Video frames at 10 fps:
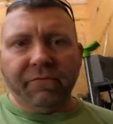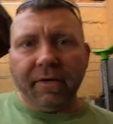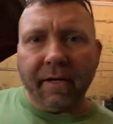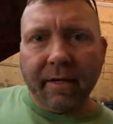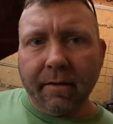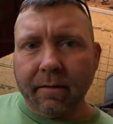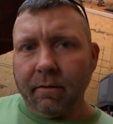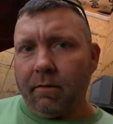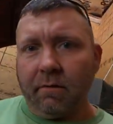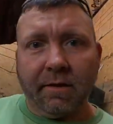fitting
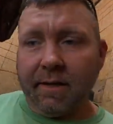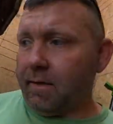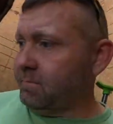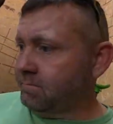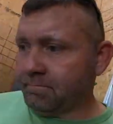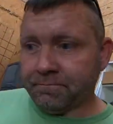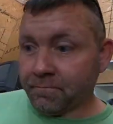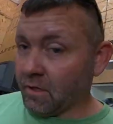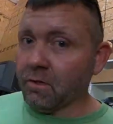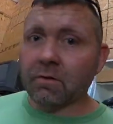it and all that,
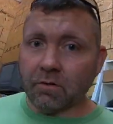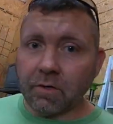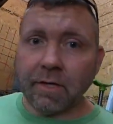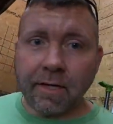you're